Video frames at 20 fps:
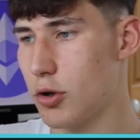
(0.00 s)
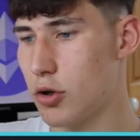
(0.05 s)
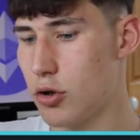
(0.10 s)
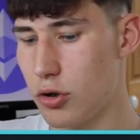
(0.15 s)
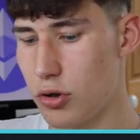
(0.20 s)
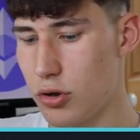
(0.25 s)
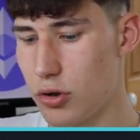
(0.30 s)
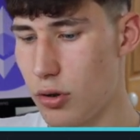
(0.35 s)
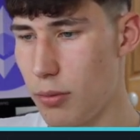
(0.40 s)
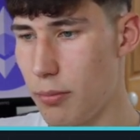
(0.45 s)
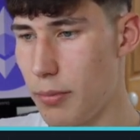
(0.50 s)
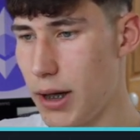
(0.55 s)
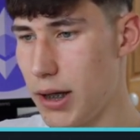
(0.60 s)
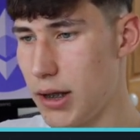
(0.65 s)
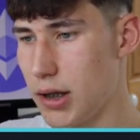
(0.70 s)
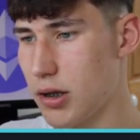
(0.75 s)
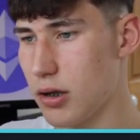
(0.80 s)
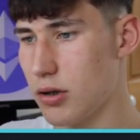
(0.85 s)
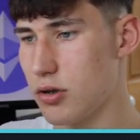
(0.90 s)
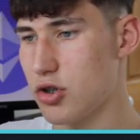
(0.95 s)
could
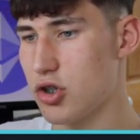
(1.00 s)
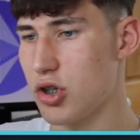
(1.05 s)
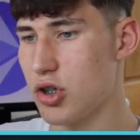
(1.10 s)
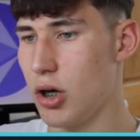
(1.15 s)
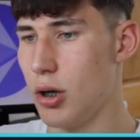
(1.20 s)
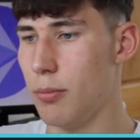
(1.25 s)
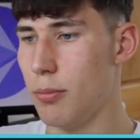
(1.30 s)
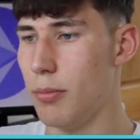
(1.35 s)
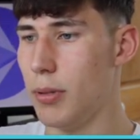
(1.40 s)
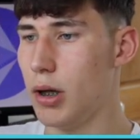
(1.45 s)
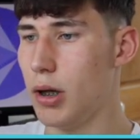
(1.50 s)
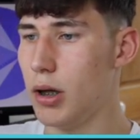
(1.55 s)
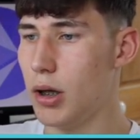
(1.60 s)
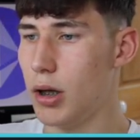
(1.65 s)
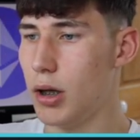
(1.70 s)
make some